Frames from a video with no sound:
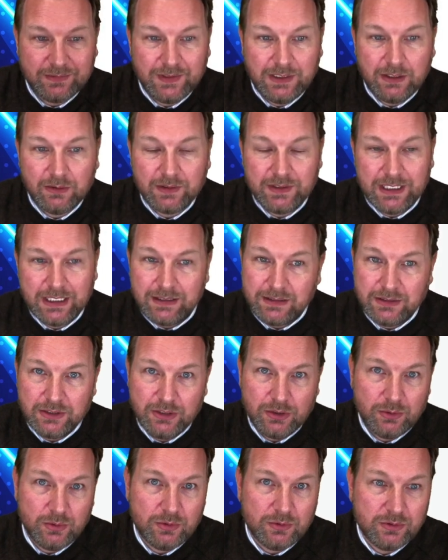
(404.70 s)
video. And then
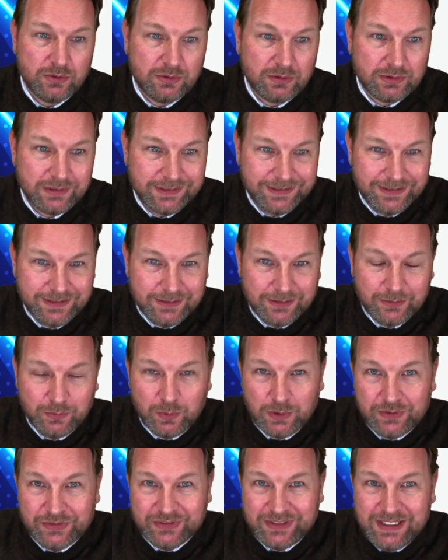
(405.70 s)
you
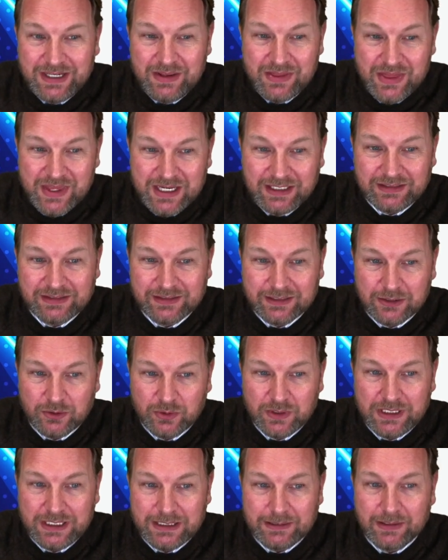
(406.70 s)
will see this
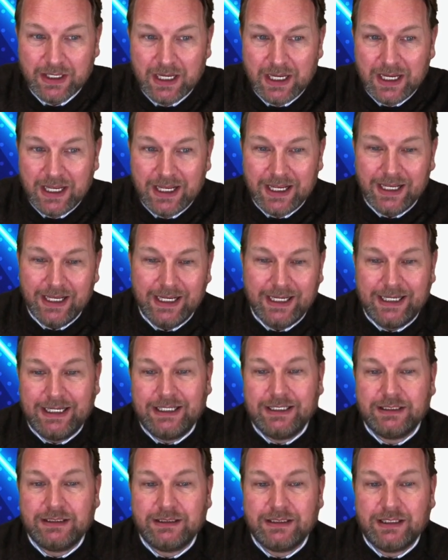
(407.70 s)
screen.
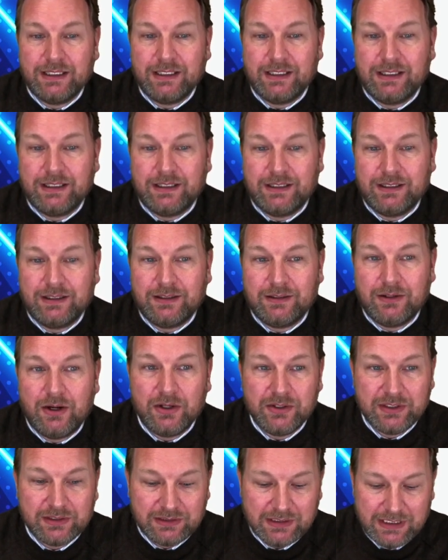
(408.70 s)
And
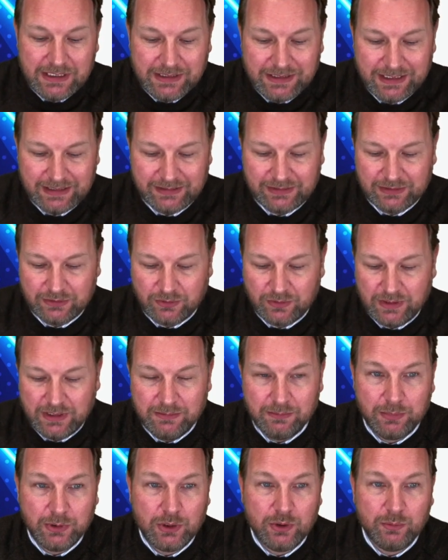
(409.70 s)
honestly, this
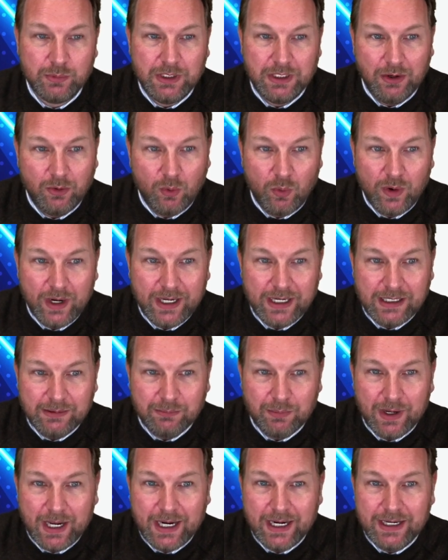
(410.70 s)
screen blew me away
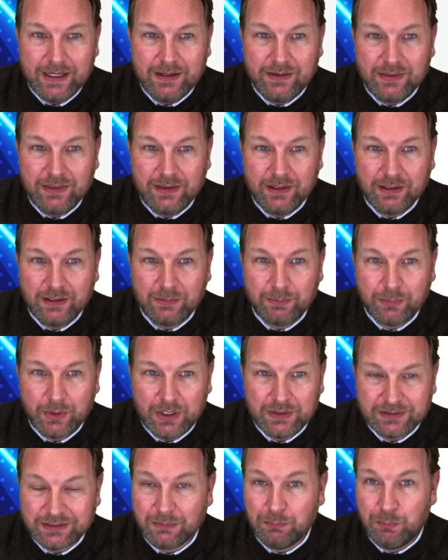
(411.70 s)
by the
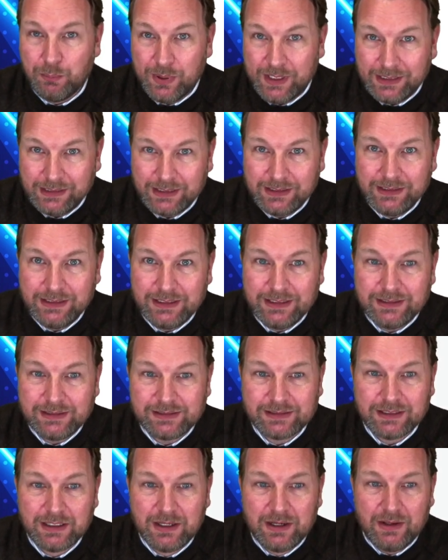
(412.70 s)

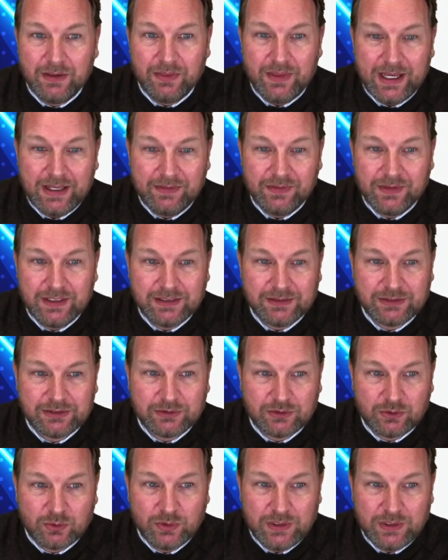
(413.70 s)
possibilities that this